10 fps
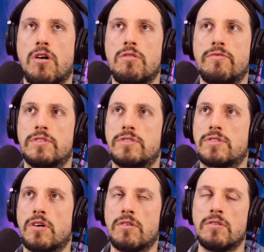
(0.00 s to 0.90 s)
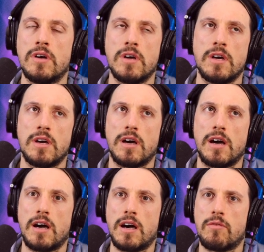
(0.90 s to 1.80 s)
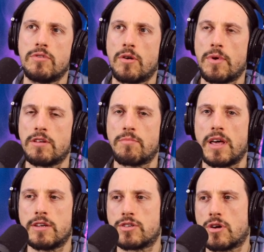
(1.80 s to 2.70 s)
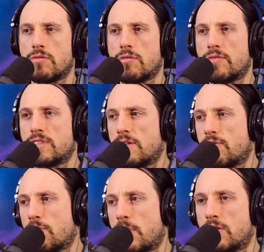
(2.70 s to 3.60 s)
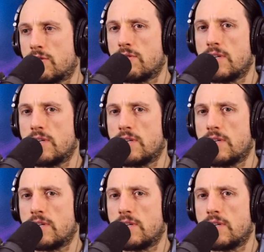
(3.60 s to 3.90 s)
COVID. So, uh, you know, we hadn't played a show obviously for about two